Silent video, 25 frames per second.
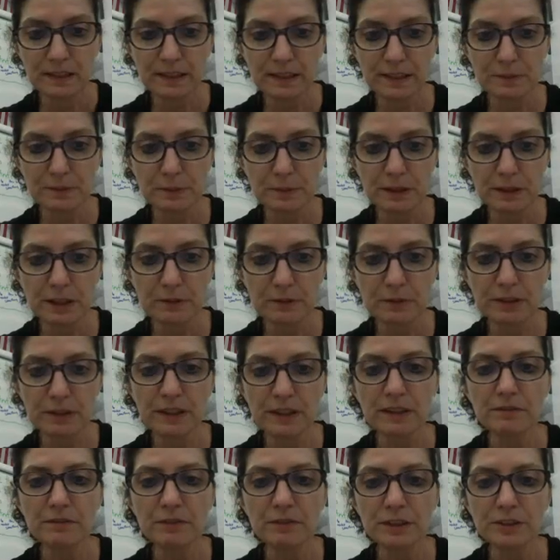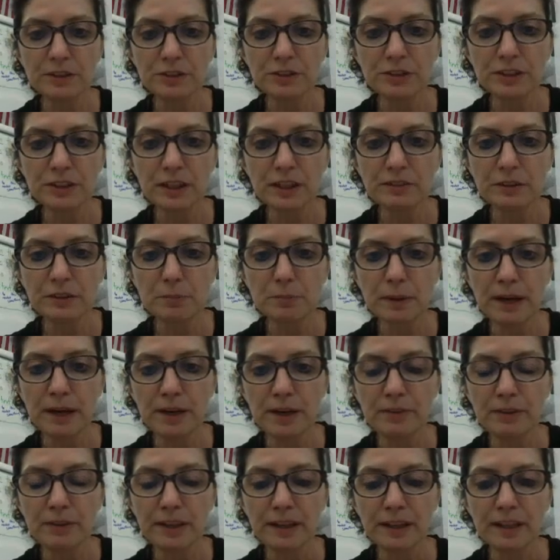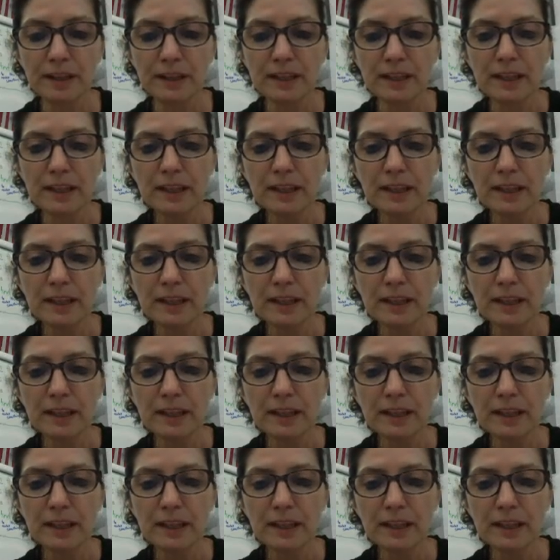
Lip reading: Let's begin with the invention of the battery.